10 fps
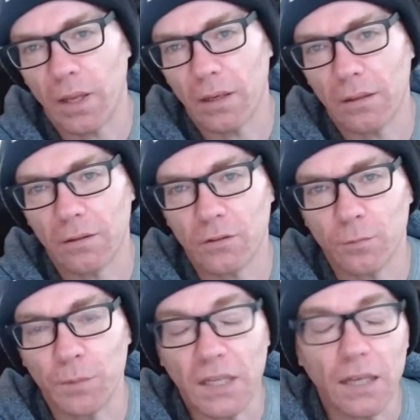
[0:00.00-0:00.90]
and so
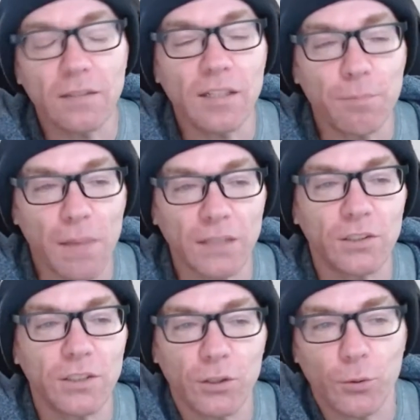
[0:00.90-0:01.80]
because he
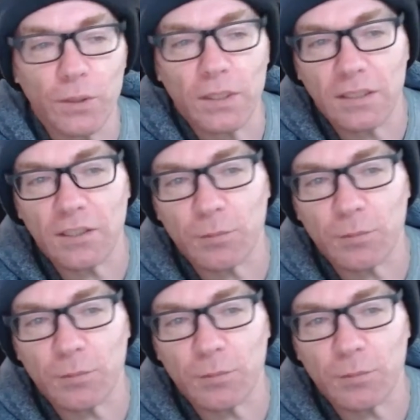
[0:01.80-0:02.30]
mentioned creatine